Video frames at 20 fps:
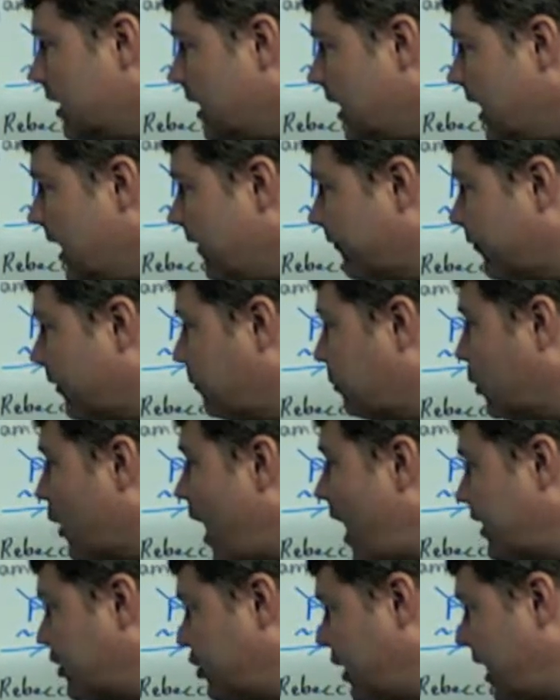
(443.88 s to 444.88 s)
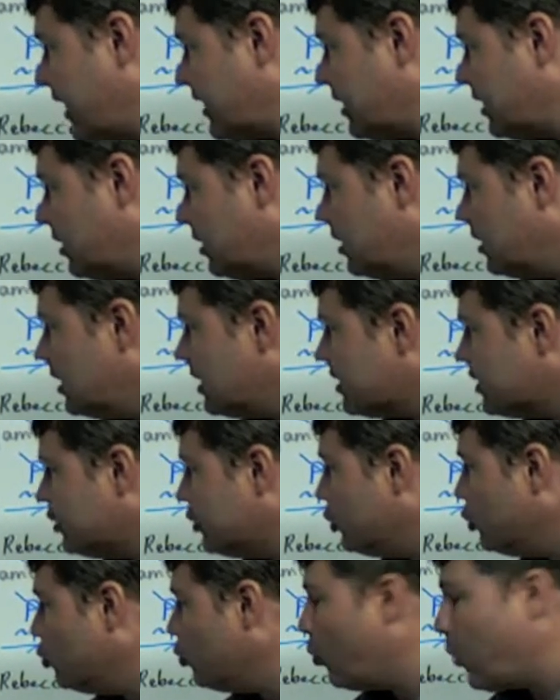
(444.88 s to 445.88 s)
If a project is
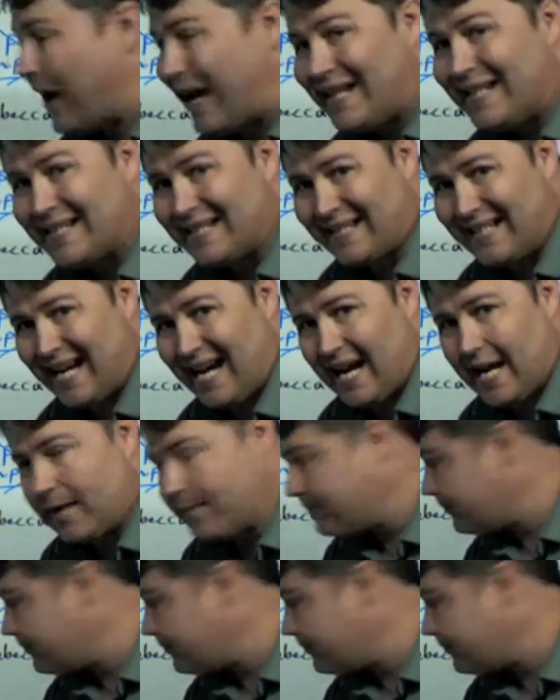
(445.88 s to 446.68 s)
due Wednesday,